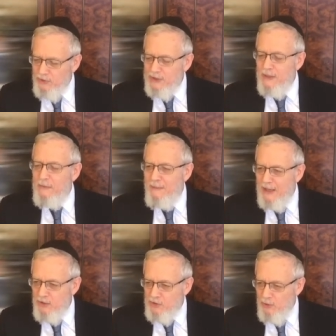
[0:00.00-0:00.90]
just give me
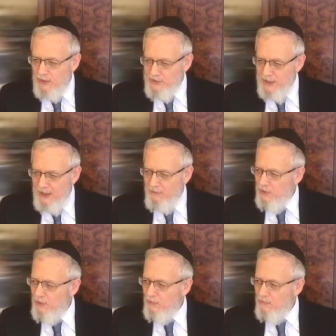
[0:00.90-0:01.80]
back your soul as I gave it
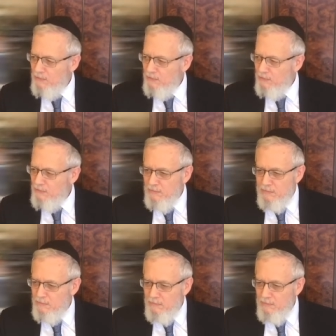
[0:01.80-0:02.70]
to you
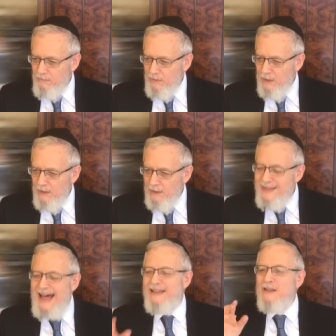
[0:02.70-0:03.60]

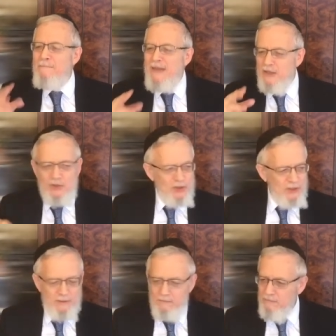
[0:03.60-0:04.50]
not diminished.